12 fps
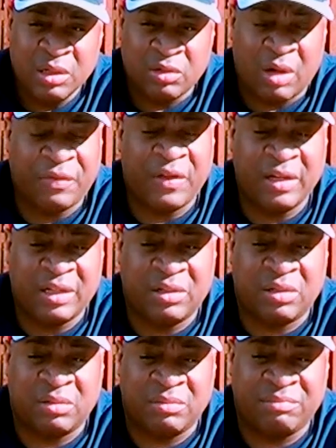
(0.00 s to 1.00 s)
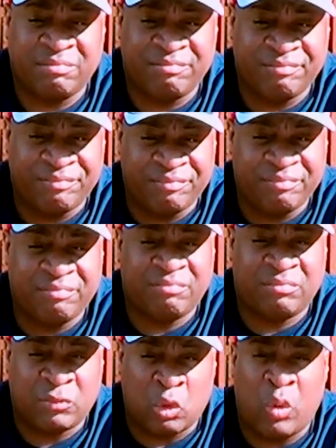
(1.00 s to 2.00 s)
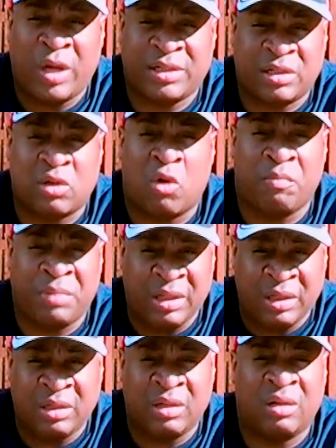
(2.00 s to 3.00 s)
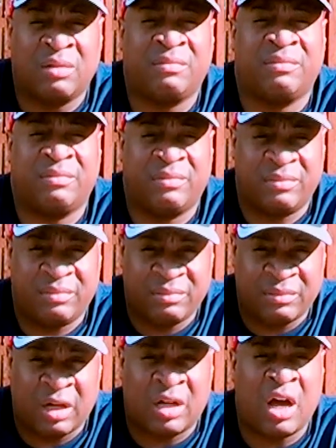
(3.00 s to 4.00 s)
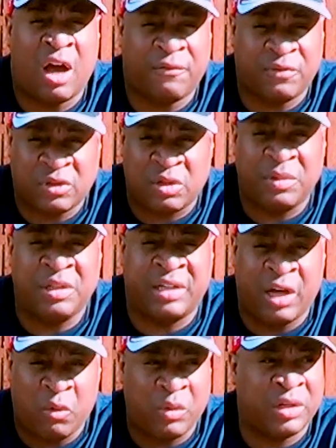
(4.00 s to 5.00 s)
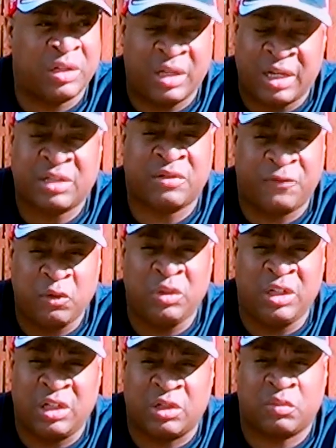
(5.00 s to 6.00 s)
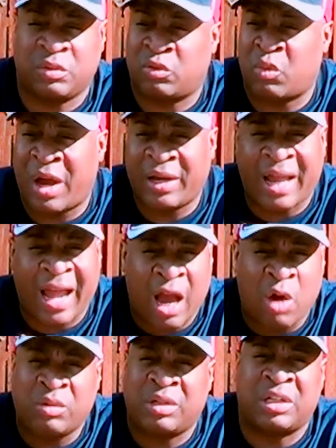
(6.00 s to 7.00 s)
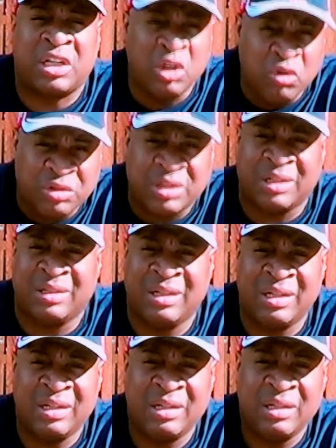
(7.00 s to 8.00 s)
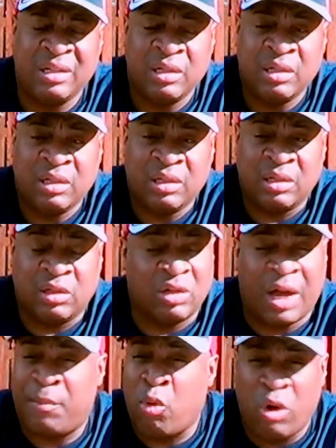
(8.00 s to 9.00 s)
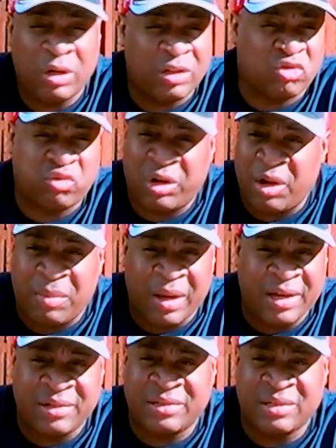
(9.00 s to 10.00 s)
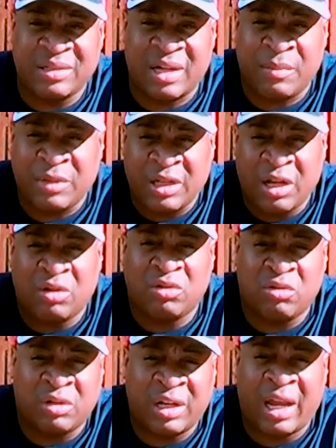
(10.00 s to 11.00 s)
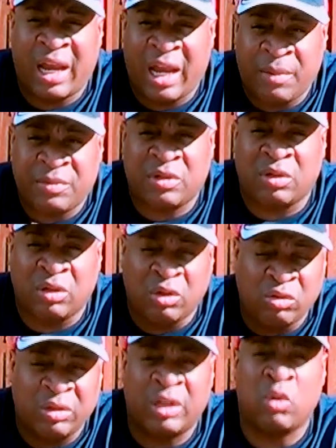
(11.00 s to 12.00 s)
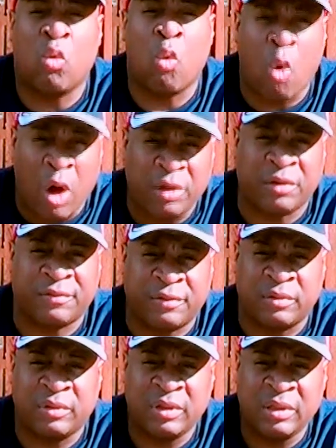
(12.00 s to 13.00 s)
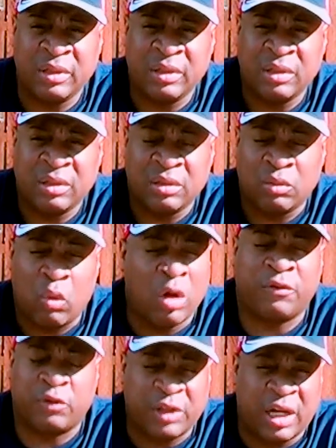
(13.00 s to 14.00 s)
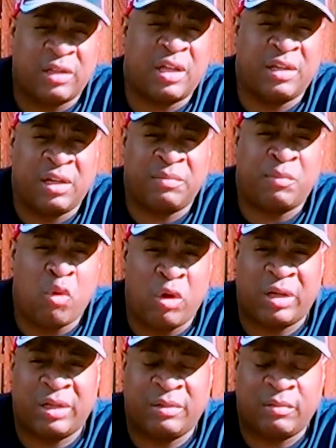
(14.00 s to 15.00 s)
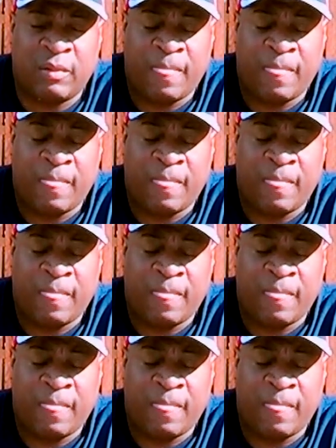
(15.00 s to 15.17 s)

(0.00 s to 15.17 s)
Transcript: So I think that the West is going to be a conference to be dealt with in the next few years with Dwight Howard in Houston. You got Portland Trail Blazers. I mean, they are doing absolutely wonderful things like that in Portland.